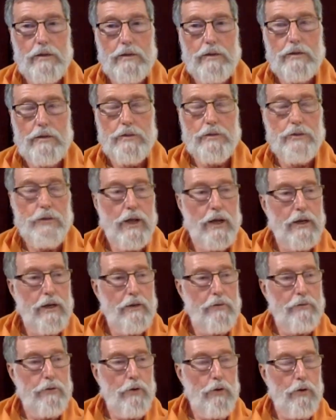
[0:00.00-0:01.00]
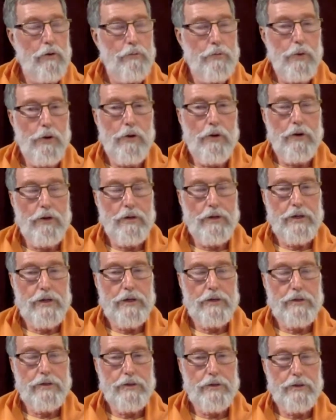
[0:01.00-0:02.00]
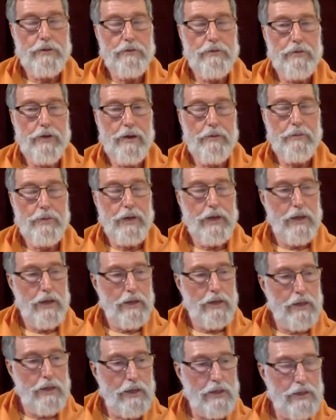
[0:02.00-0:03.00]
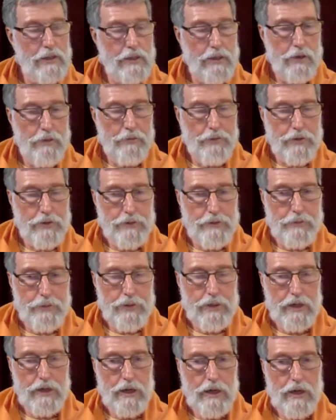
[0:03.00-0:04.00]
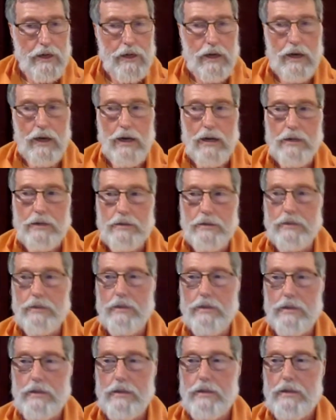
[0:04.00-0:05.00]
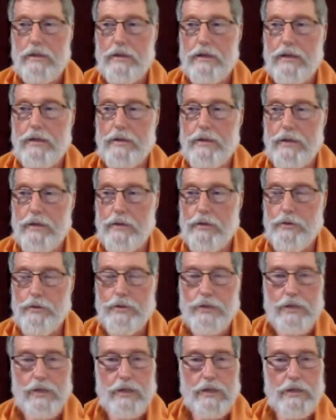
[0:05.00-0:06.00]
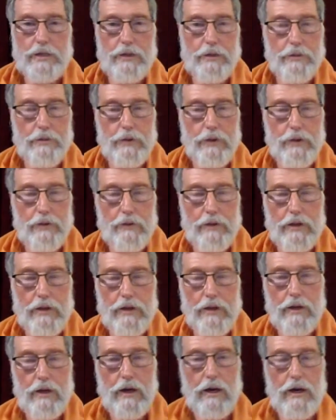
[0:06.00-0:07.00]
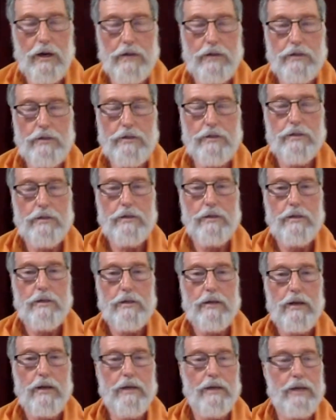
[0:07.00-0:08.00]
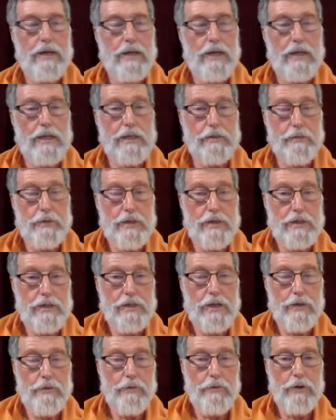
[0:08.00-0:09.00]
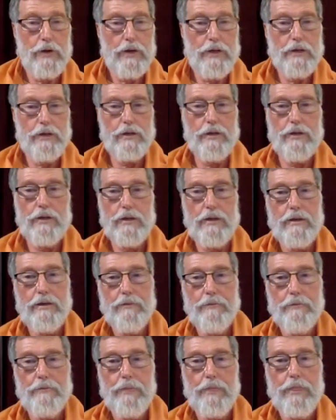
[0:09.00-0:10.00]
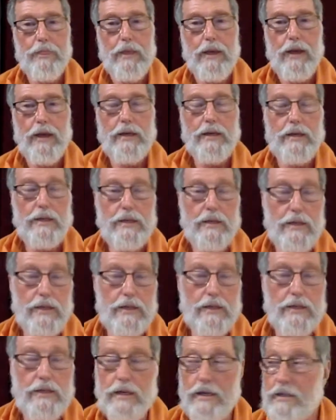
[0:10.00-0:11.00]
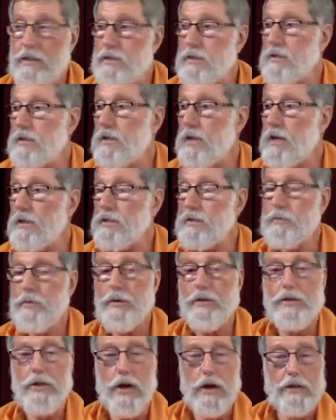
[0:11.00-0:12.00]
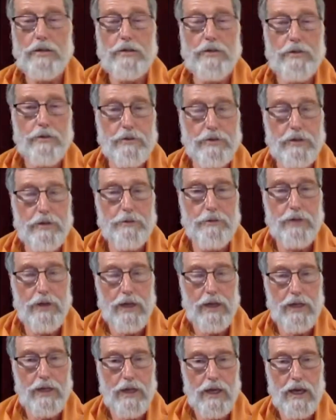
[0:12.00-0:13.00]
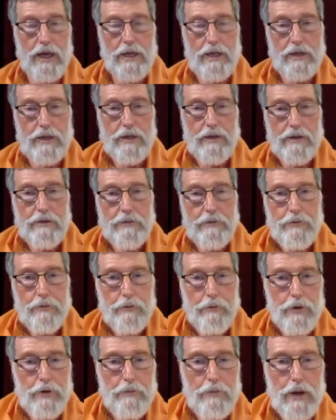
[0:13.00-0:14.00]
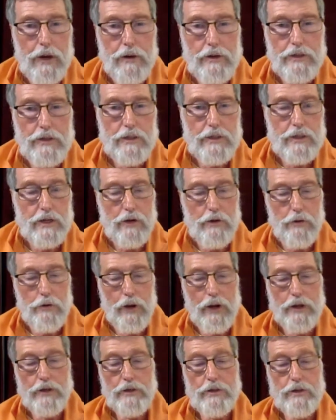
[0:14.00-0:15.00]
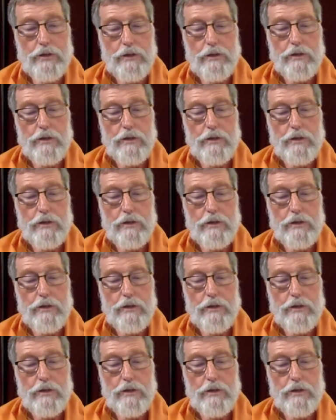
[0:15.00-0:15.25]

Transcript: So that if you are born in a certain family that is of this particular caste, and then you seek somebody of another caste, and then it has to be the same region, and in these days there has to be a doctor or something like that when marriages are arranged.